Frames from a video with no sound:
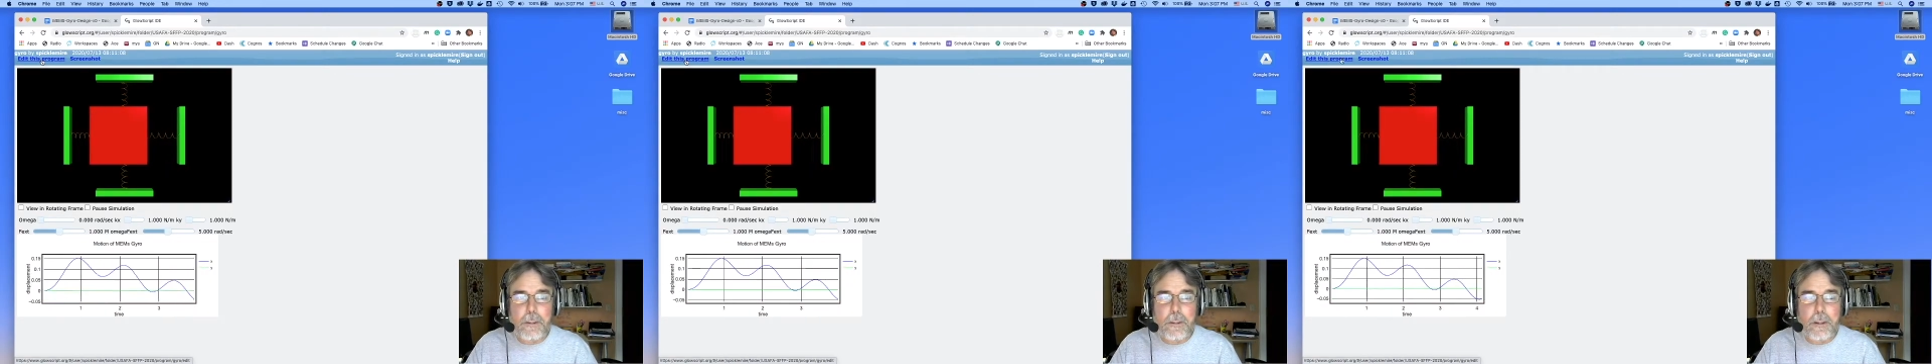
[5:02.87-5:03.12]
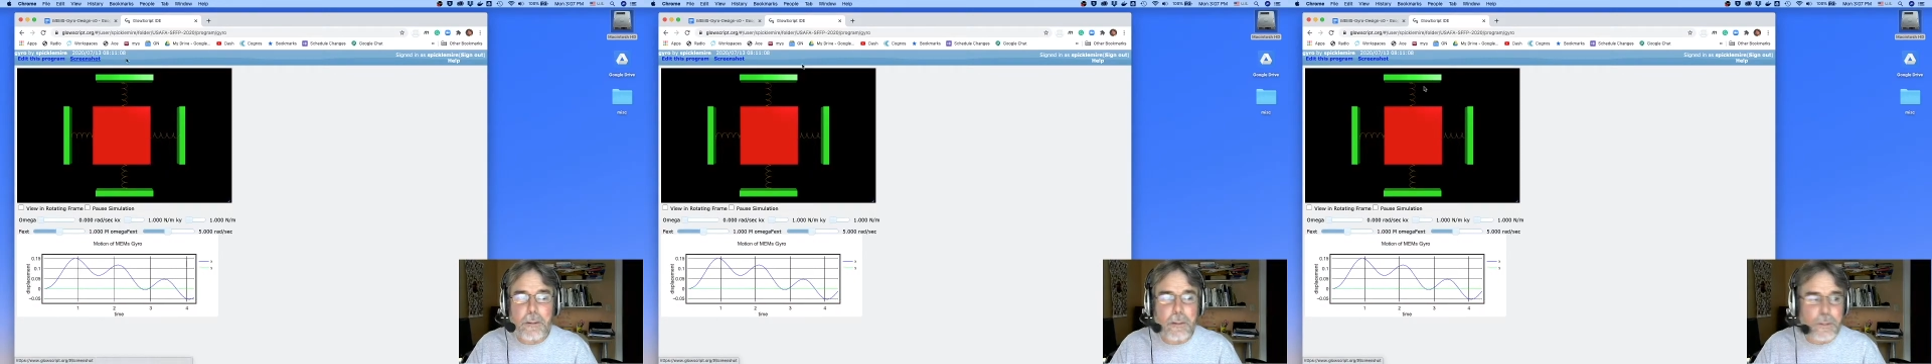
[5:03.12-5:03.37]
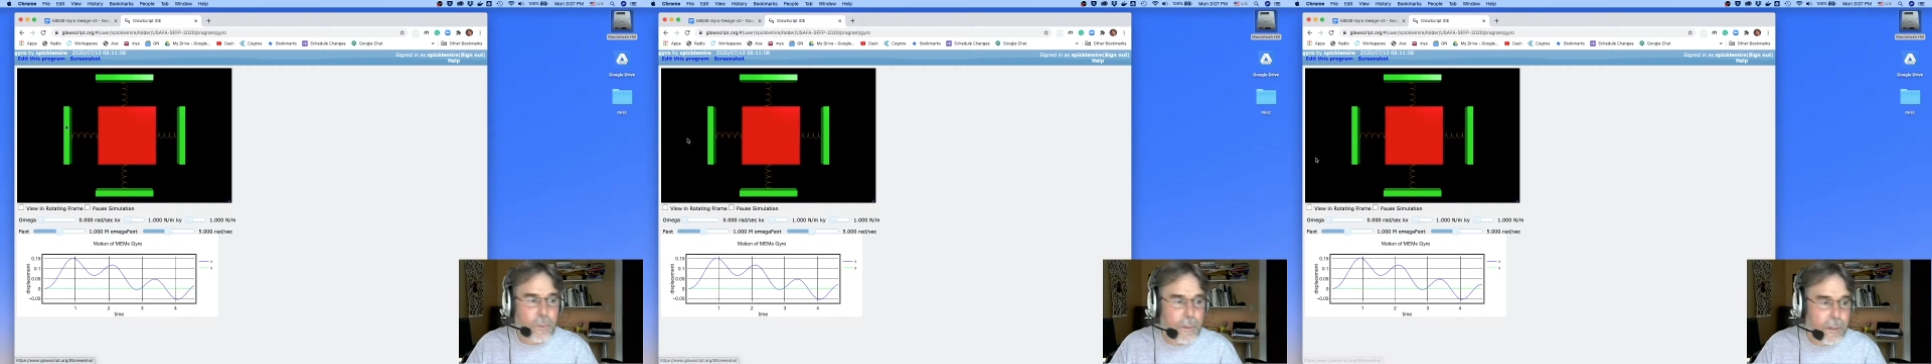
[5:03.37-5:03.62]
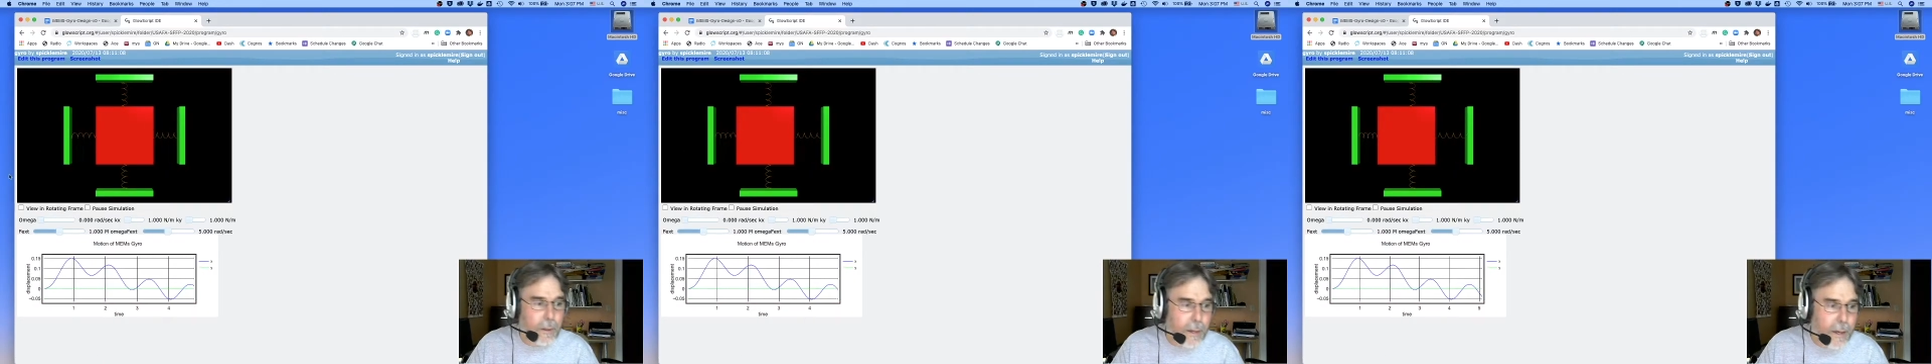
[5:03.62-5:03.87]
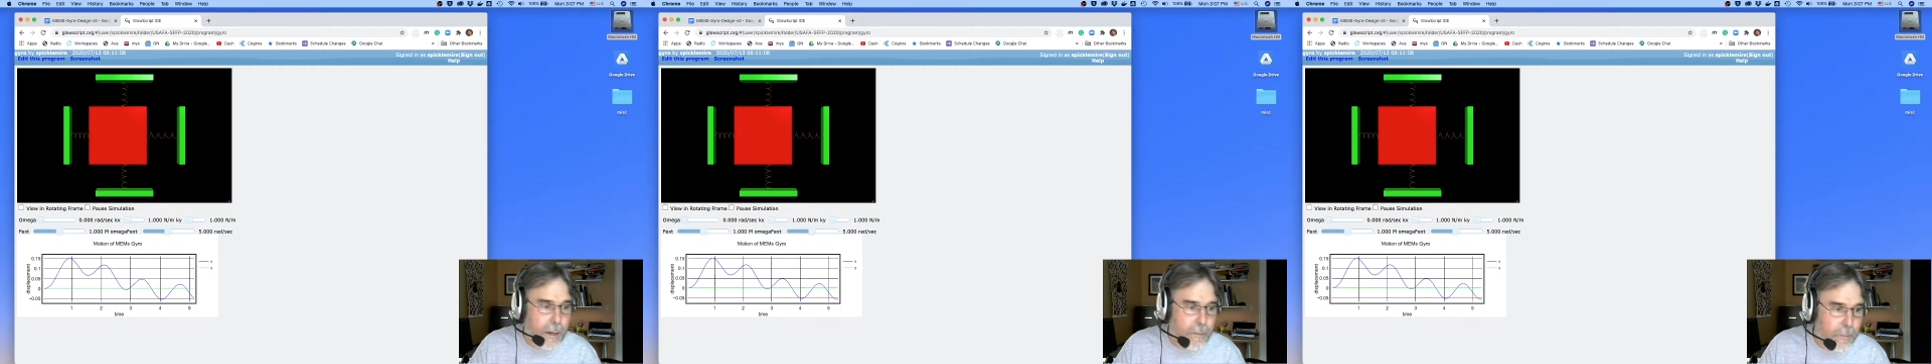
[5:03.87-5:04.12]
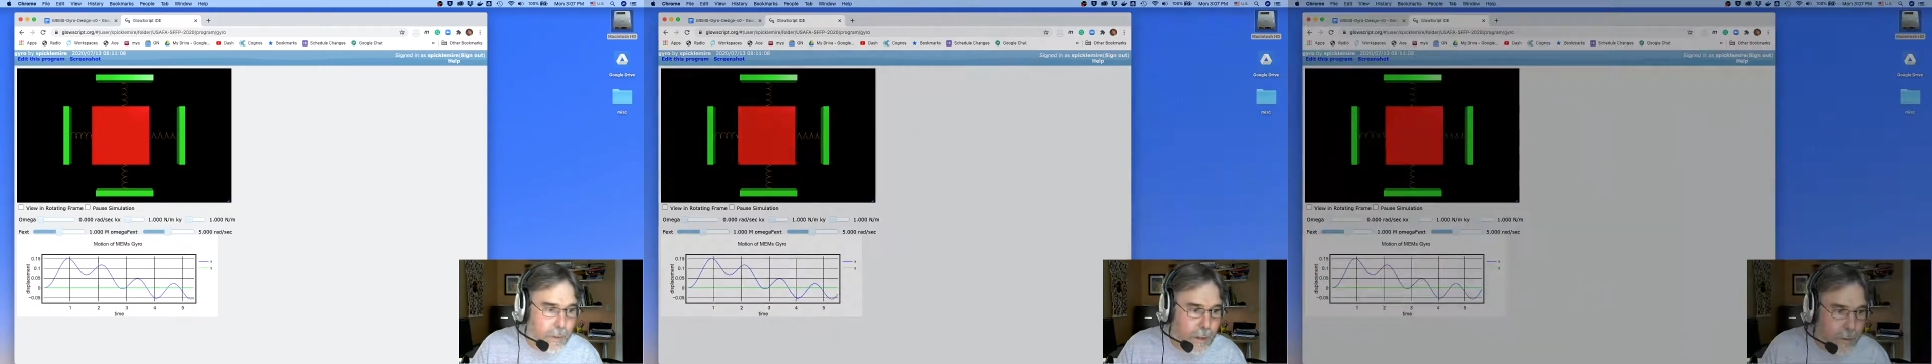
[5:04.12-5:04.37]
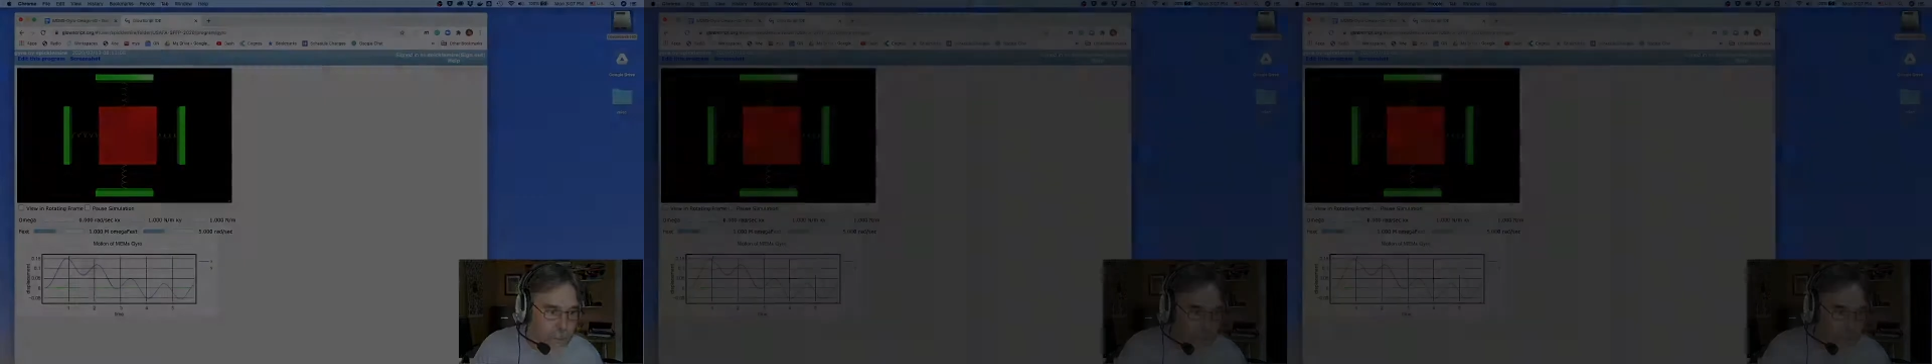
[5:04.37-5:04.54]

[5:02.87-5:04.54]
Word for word: uh, that's really all I have for now.